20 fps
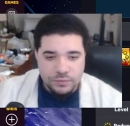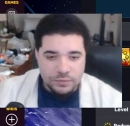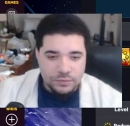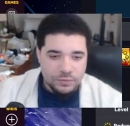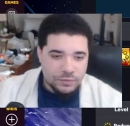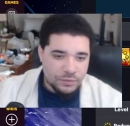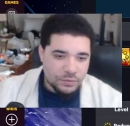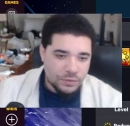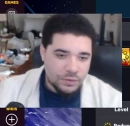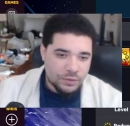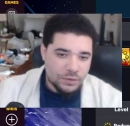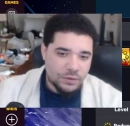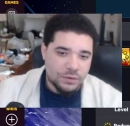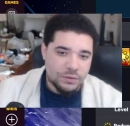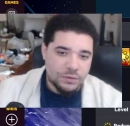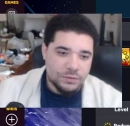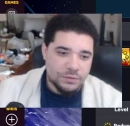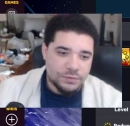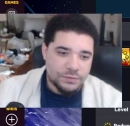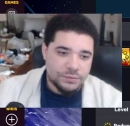
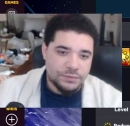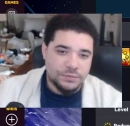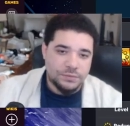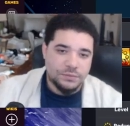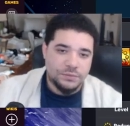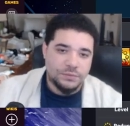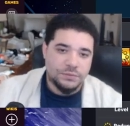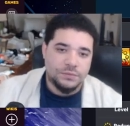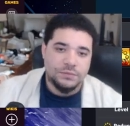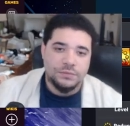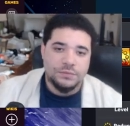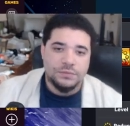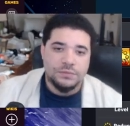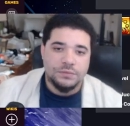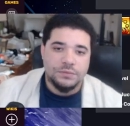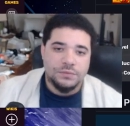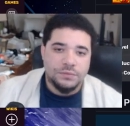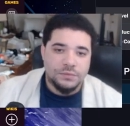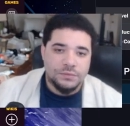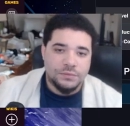
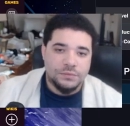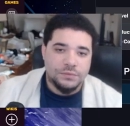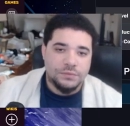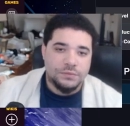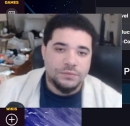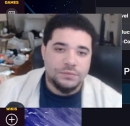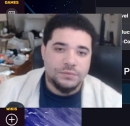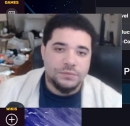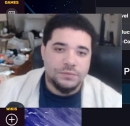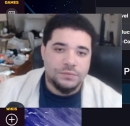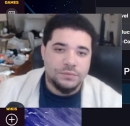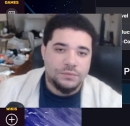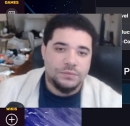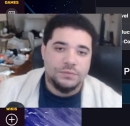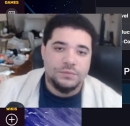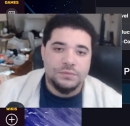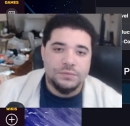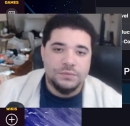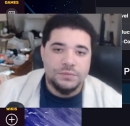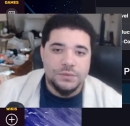
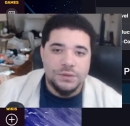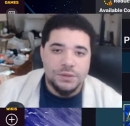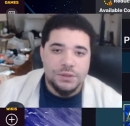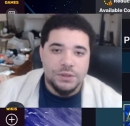[no speech]